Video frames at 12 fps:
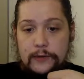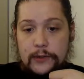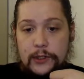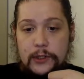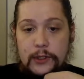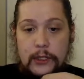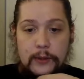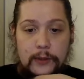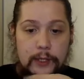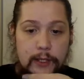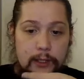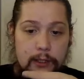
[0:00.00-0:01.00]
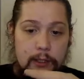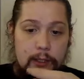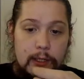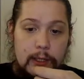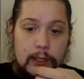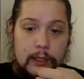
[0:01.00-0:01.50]
hovering low in it.
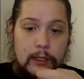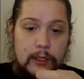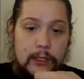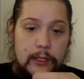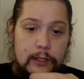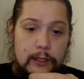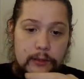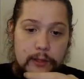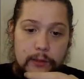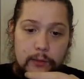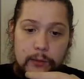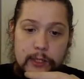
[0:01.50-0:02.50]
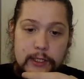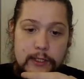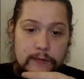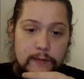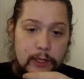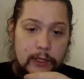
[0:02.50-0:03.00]
He could hear their
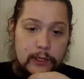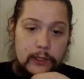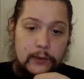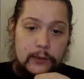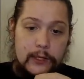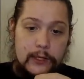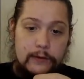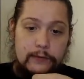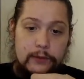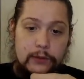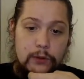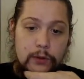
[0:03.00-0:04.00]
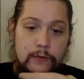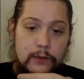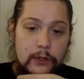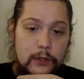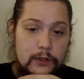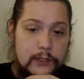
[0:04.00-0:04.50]
wings fluttering when they flew over
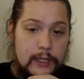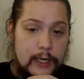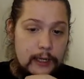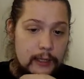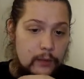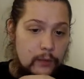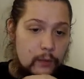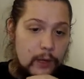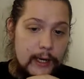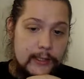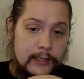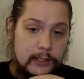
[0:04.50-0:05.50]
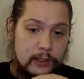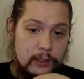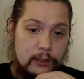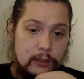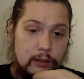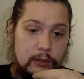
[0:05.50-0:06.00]
the hotel in a wide
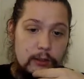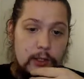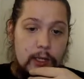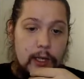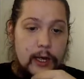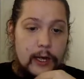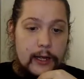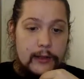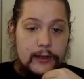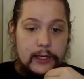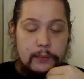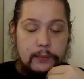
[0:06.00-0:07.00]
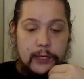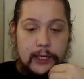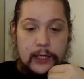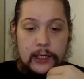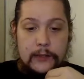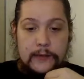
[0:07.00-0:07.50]
circle. A thick
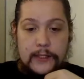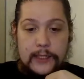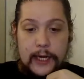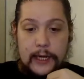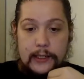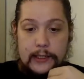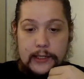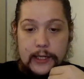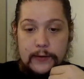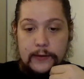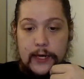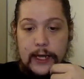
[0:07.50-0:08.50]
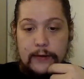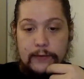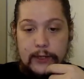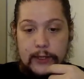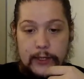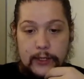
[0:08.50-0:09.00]
blanket of silence covered
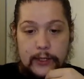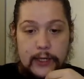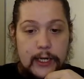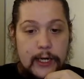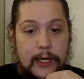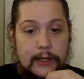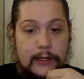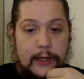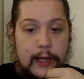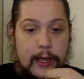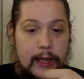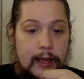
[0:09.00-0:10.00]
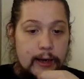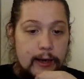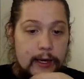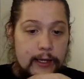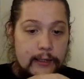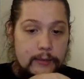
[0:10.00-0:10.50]
everything, and the air
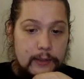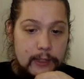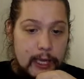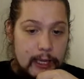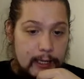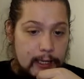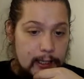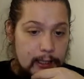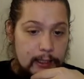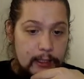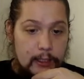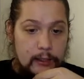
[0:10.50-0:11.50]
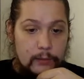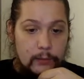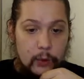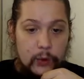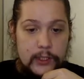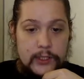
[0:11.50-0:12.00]
had a clean,
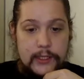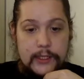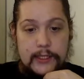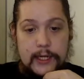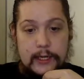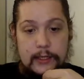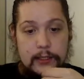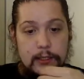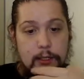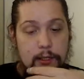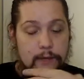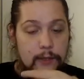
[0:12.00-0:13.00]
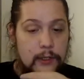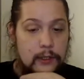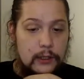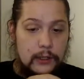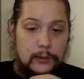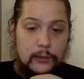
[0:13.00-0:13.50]
moist scent of
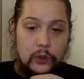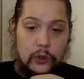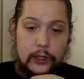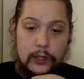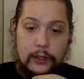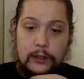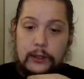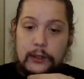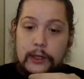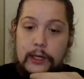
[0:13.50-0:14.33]
early morning.